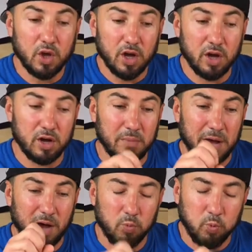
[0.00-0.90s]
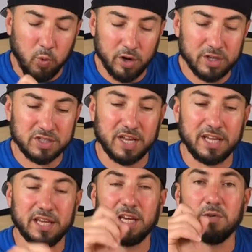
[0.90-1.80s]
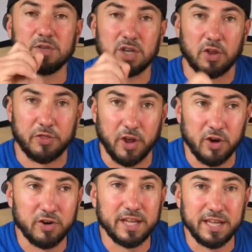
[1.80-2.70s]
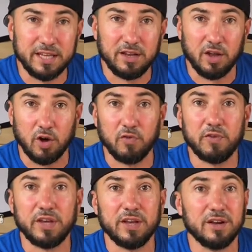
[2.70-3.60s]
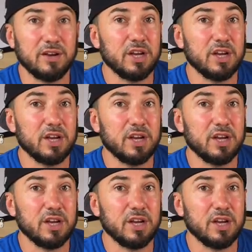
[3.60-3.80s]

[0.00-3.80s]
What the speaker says: I want to say it was her third heat over here.